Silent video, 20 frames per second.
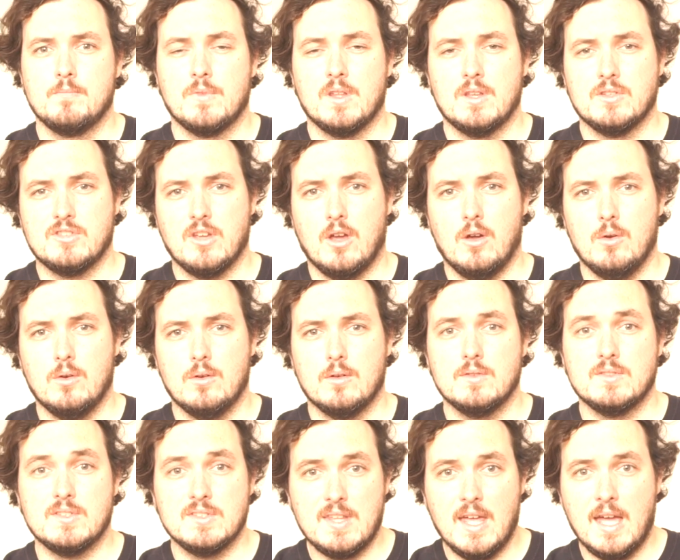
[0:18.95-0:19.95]
So
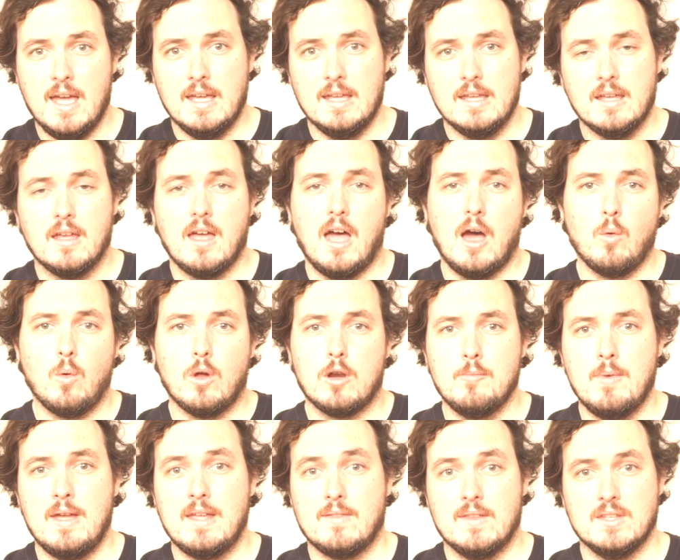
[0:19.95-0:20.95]
today, I want to
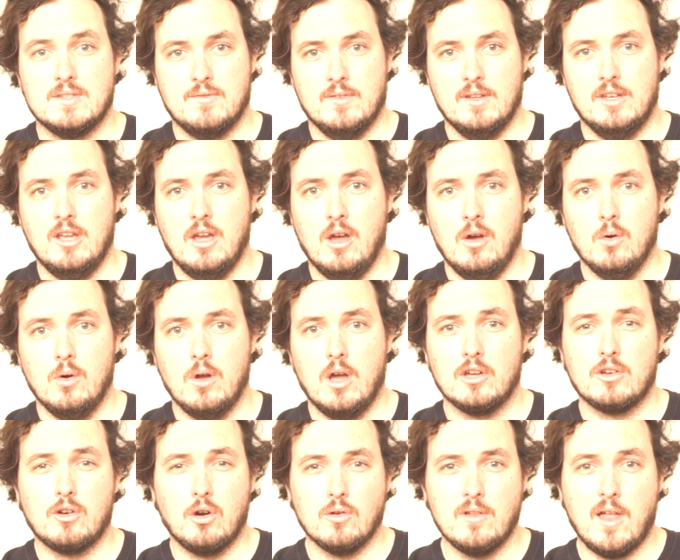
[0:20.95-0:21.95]
make this video and
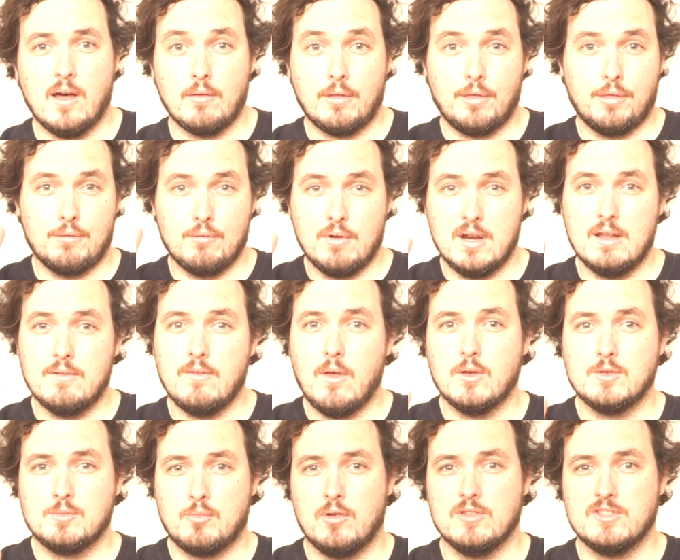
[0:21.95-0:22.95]
call out 3 of those
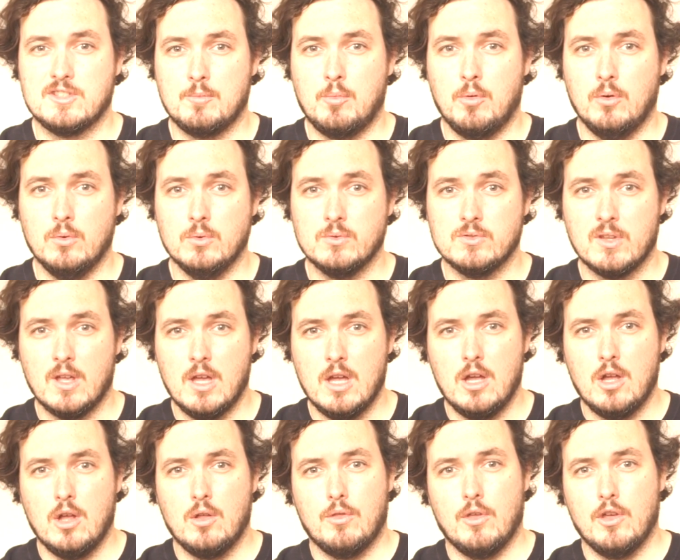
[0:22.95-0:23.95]
principles
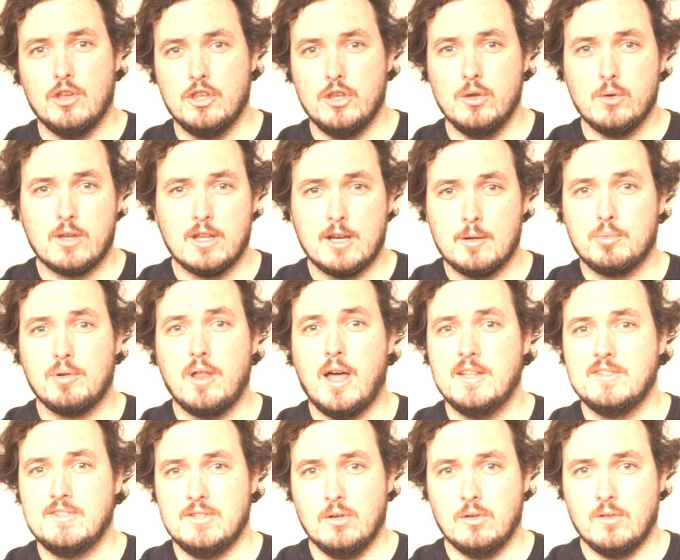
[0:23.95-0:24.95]
that you can apply
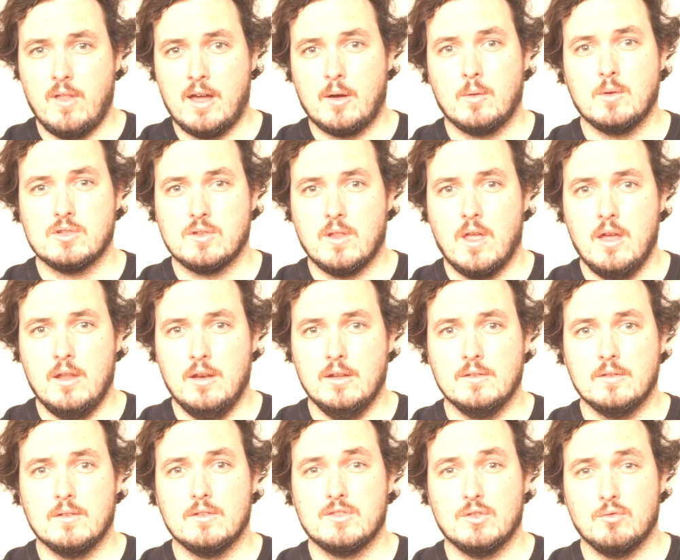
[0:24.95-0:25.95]
to your language learning
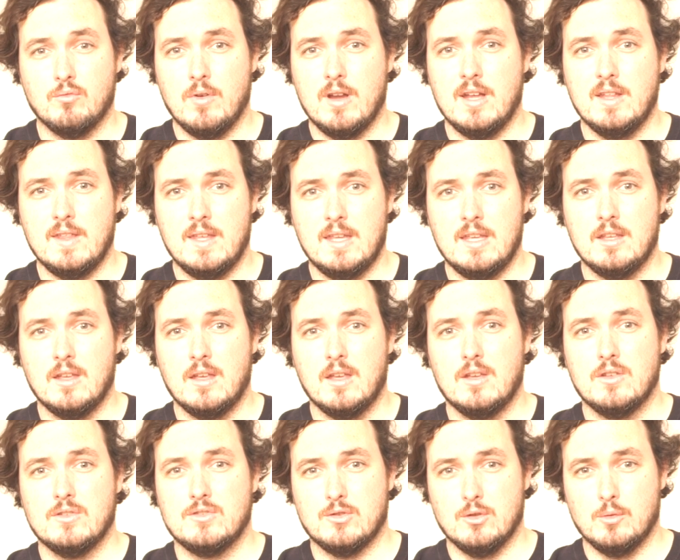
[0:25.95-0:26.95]
to really
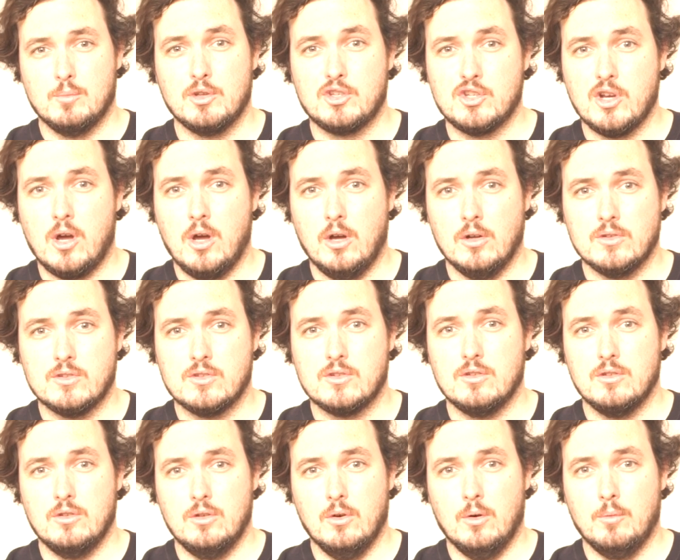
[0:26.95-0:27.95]
supercharge
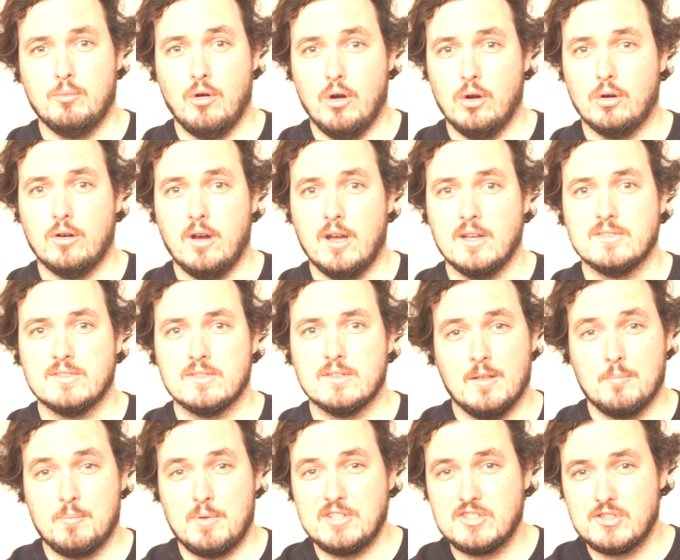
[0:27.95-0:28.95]
your progress.
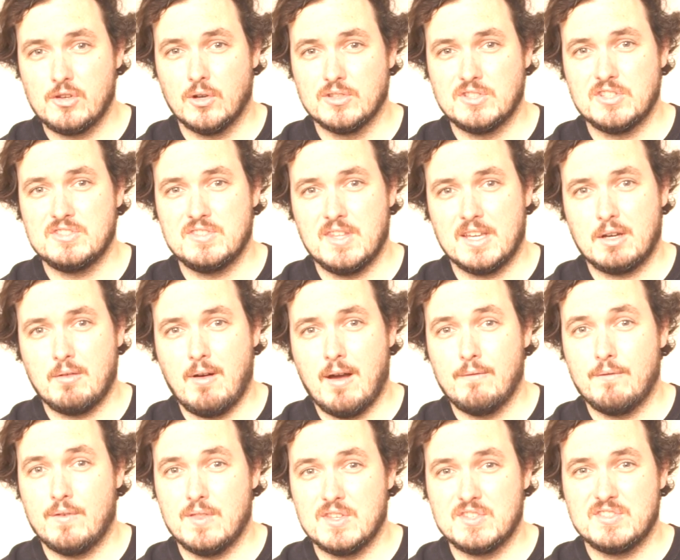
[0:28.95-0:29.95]
Be sure to stick around
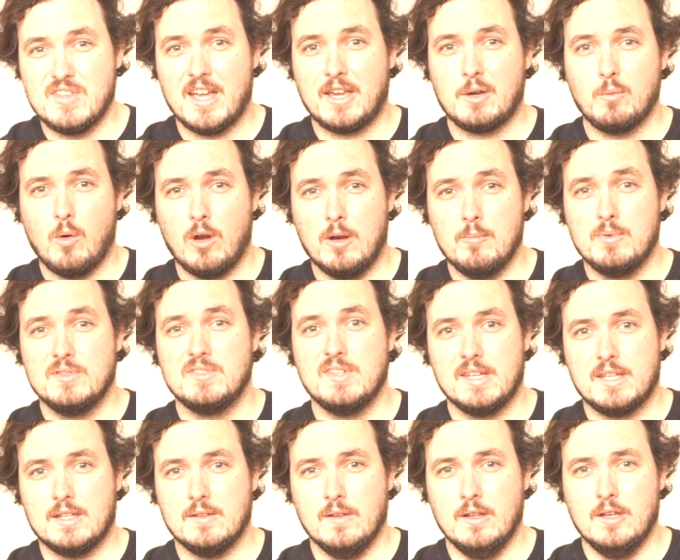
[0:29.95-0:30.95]
for the second one in
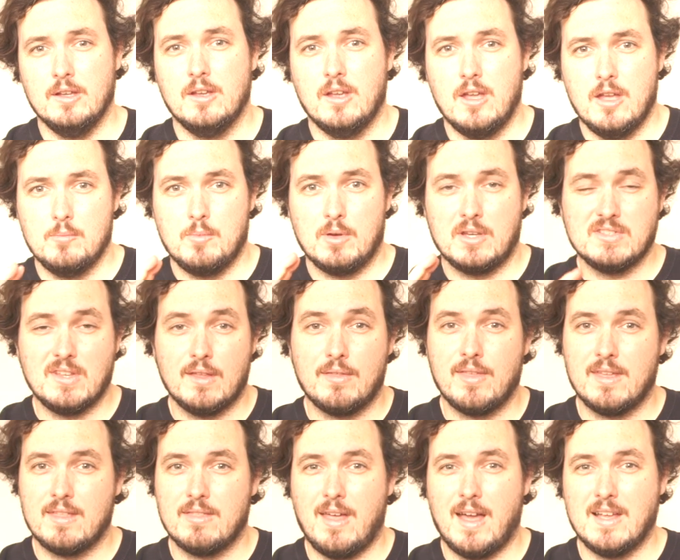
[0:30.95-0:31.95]
particular, because I
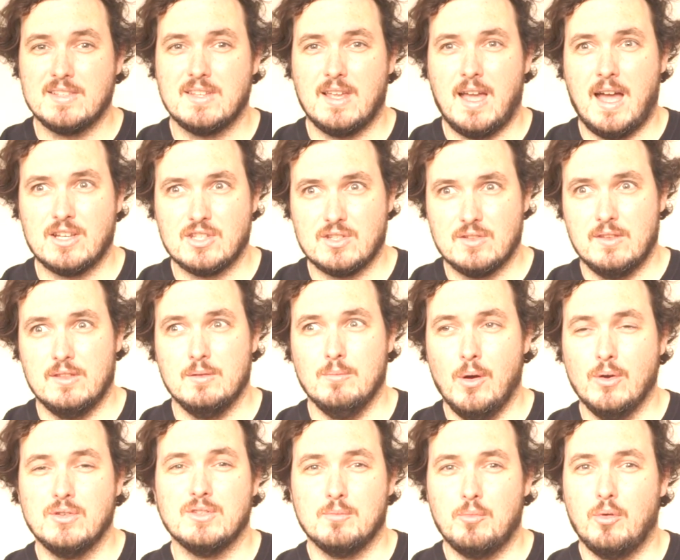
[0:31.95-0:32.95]
think that's actually the
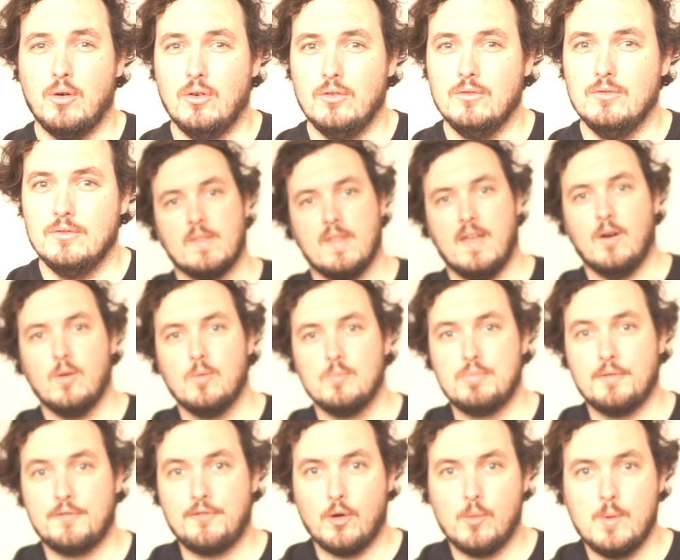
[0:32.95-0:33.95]
most important. Oh,
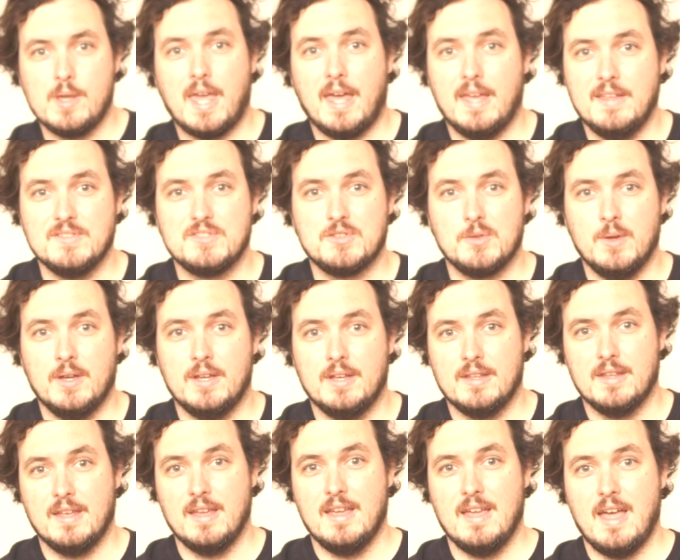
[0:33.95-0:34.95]
before we get into it,
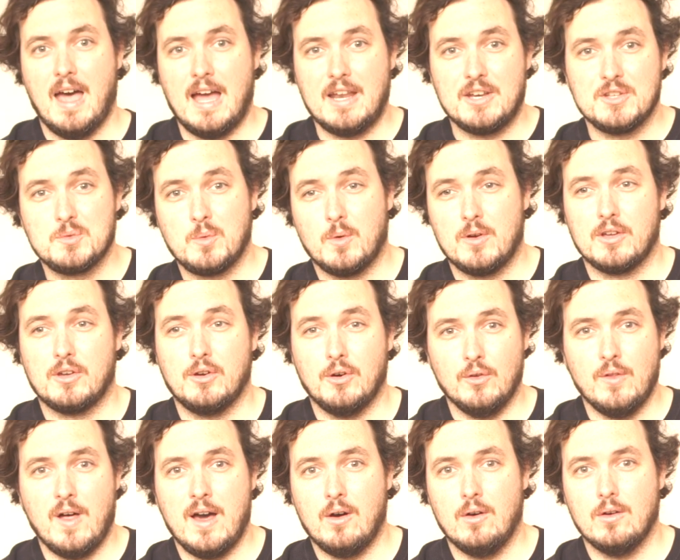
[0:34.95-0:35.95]
I just want to call
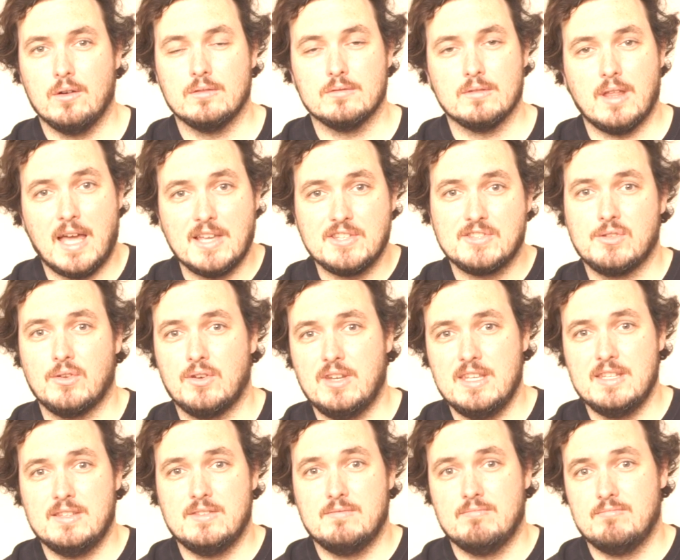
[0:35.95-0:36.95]
out, I
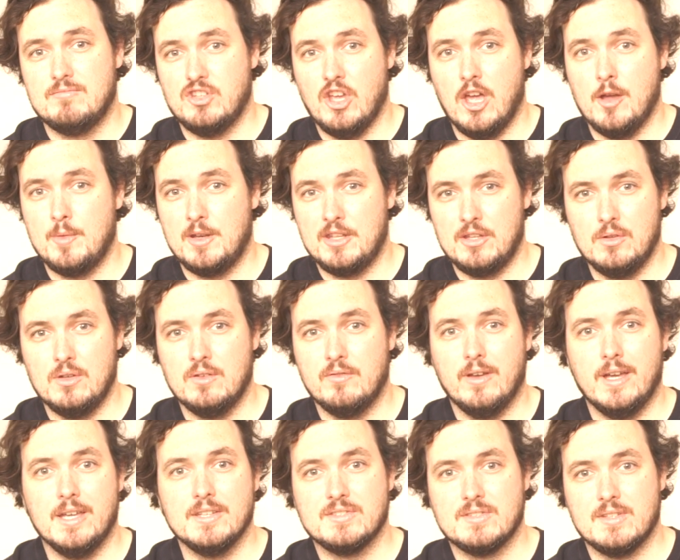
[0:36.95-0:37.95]
studied German at
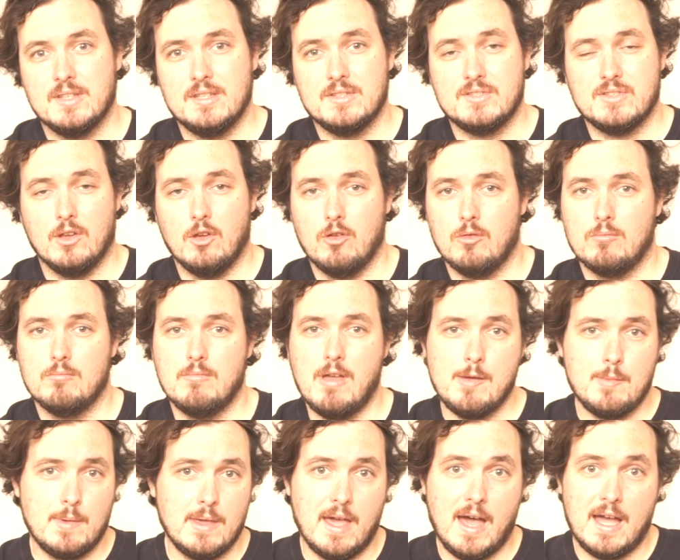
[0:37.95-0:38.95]
university, so
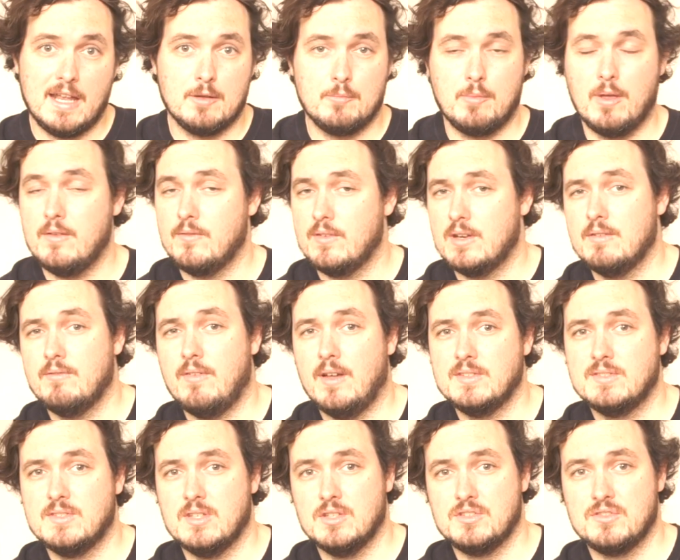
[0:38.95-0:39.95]
maybe I had a bit of an
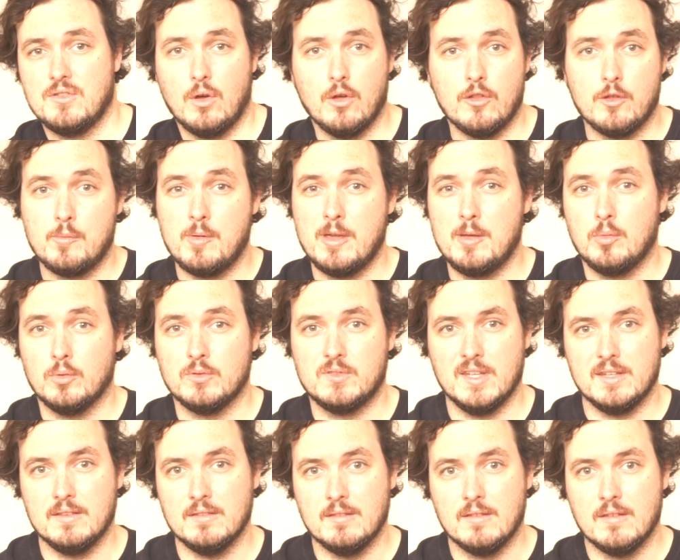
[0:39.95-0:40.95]
advantage that other people
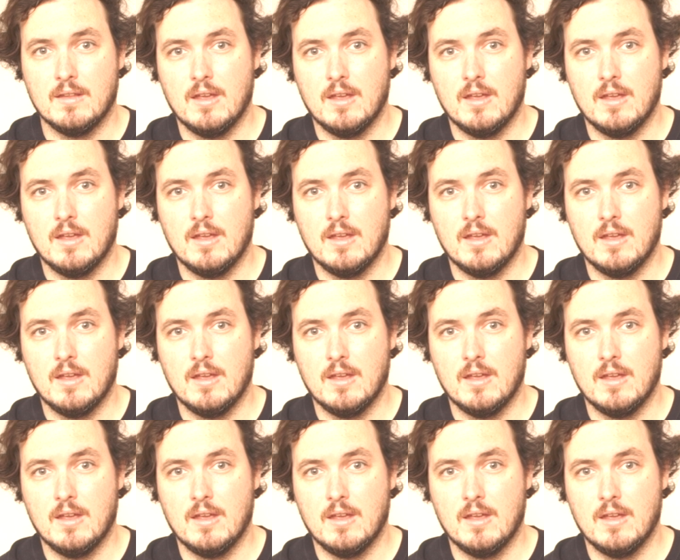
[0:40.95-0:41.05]
didn't.